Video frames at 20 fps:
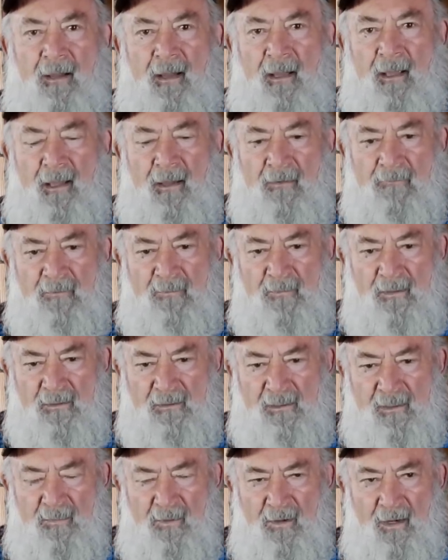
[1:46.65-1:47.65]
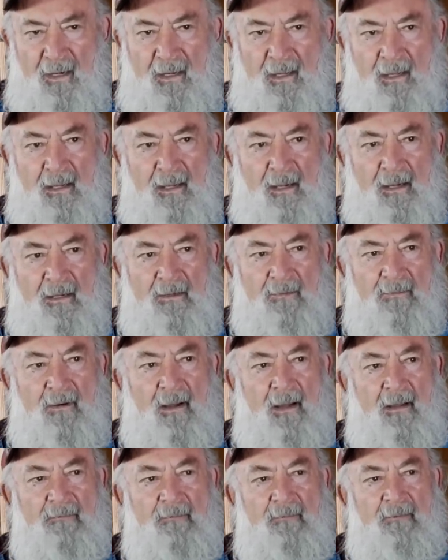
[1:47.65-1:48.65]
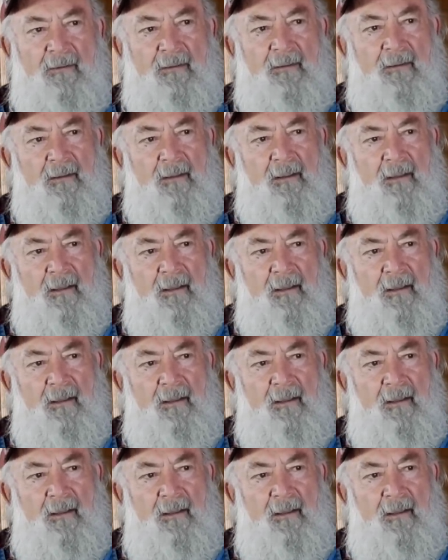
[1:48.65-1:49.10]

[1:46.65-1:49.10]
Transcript: I have a muzzle brake on a rifle,